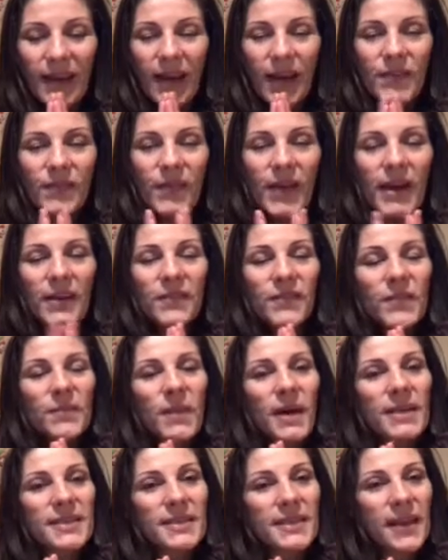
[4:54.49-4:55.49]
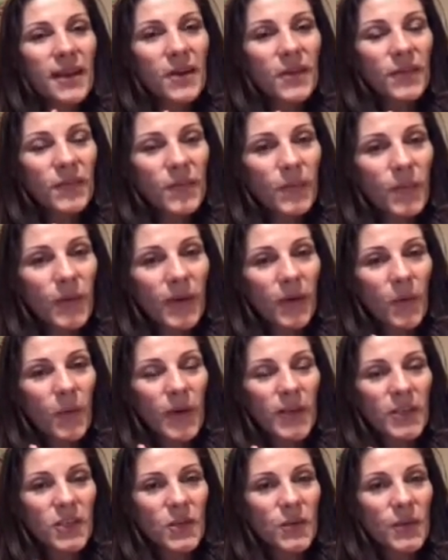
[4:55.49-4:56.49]
I found for myself when I
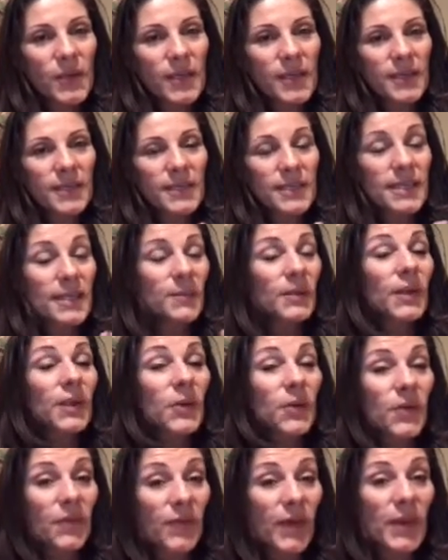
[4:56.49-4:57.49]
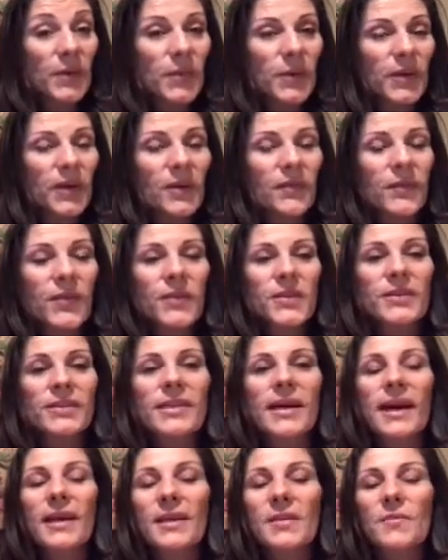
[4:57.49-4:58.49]
went to a similar event when I first
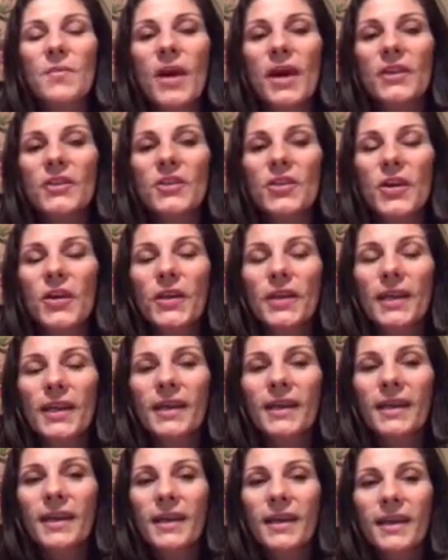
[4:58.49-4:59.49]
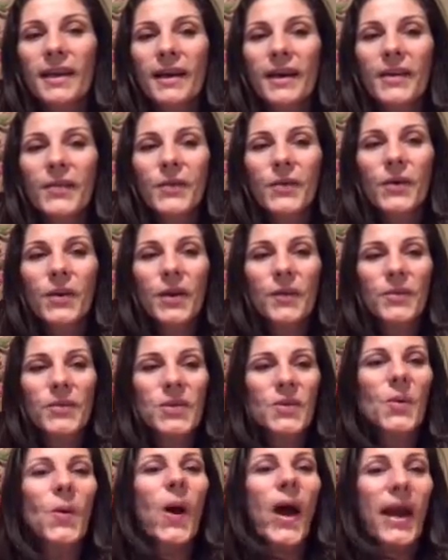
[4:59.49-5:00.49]
started my journey, I thought I
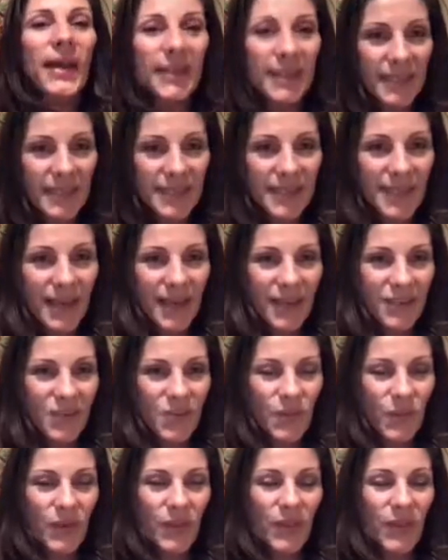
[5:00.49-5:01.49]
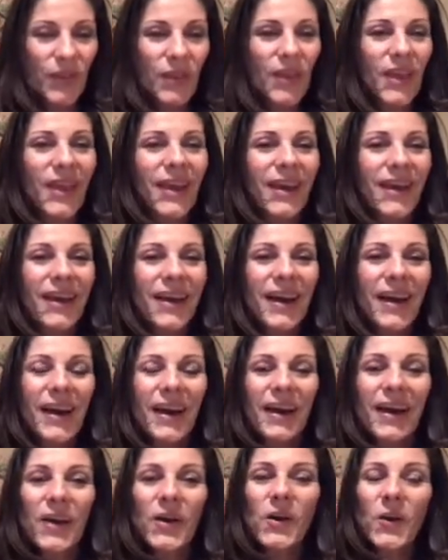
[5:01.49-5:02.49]
was quite in touch with
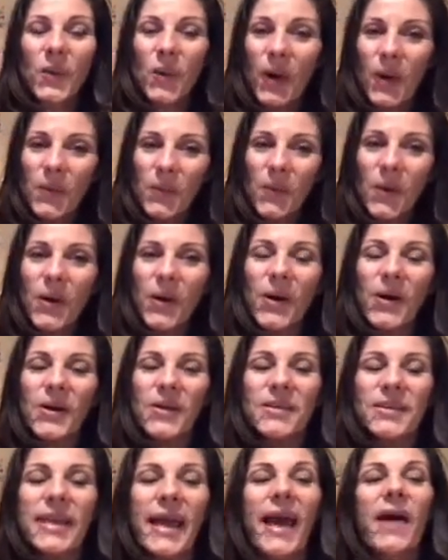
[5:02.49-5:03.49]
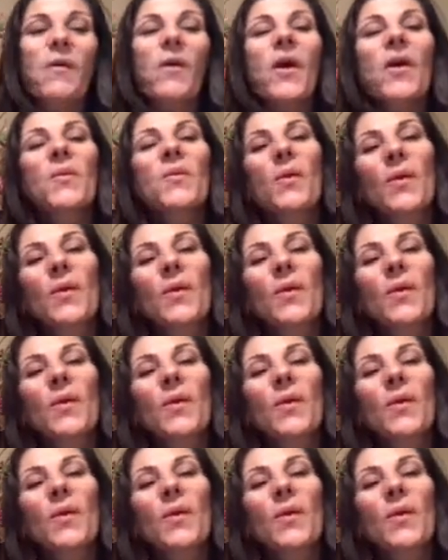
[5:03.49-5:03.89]
who I was, how I